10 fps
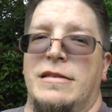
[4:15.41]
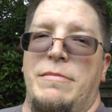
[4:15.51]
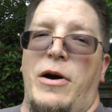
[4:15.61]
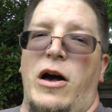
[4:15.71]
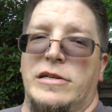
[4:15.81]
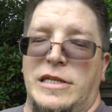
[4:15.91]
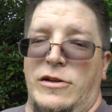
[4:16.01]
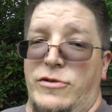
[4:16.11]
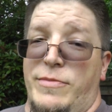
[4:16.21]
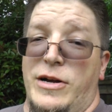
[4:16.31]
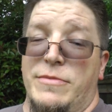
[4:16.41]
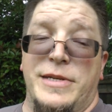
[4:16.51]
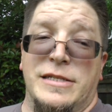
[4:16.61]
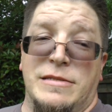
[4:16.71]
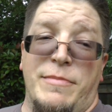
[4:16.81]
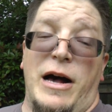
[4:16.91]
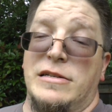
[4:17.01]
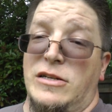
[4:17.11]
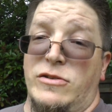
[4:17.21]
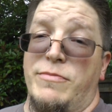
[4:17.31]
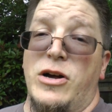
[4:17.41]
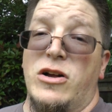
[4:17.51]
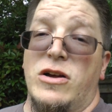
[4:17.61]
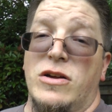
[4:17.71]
the box elderbug, because the box elderbug,